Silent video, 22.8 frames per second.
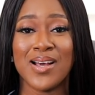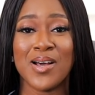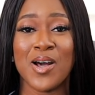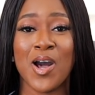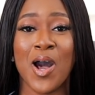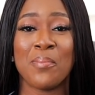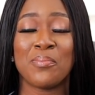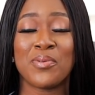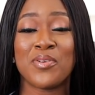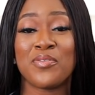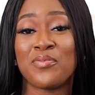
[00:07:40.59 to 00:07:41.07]

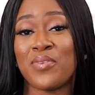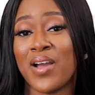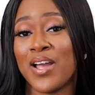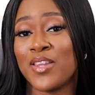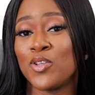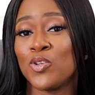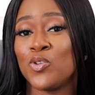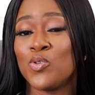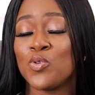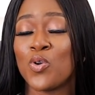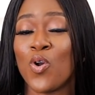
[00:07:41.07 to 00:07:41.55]
amplify
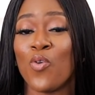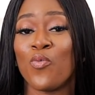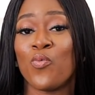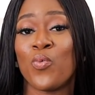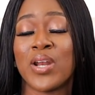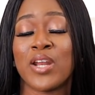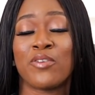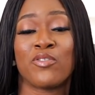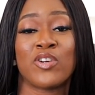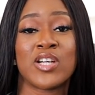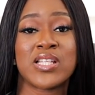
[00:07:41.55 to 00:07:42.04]
the look of
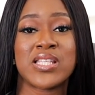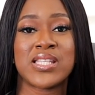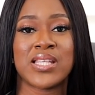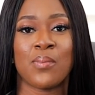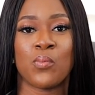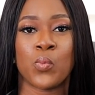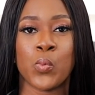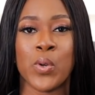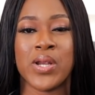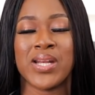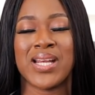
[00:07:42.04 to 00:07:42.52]
whatever it is
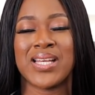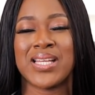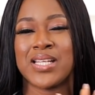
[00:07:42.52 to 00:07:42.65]
I'm wearing.